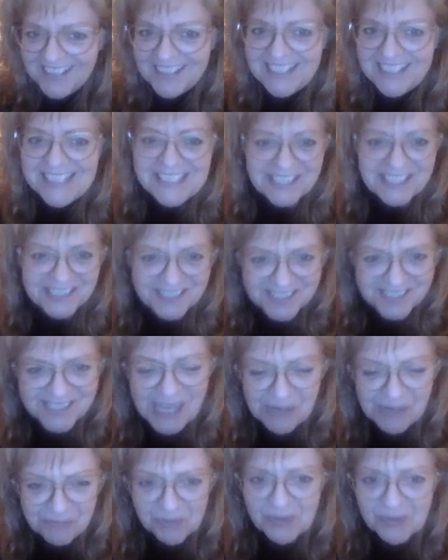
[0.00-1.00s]
Is it
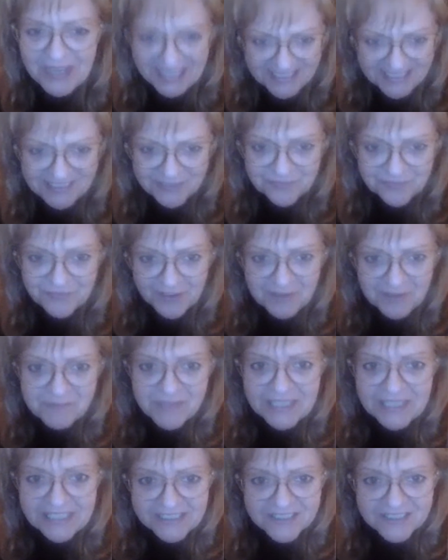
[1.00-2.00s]
separated from
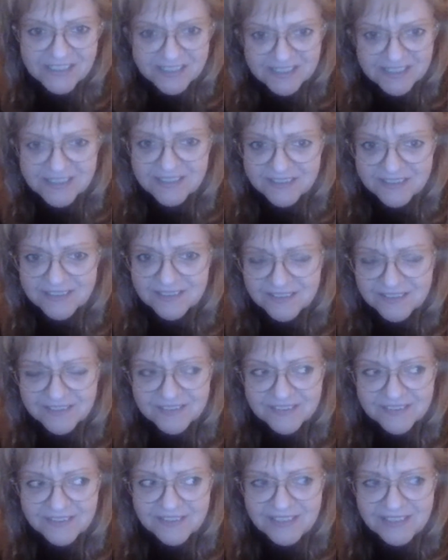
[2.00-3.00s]

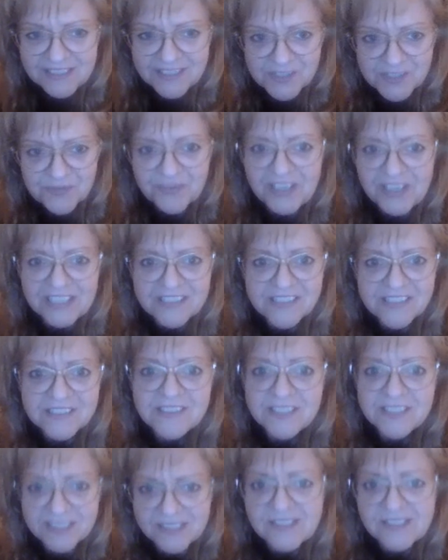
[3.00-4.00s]
his friend
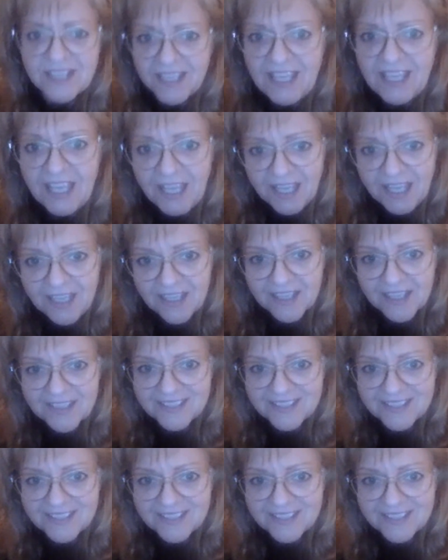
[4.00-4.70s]
Sticky?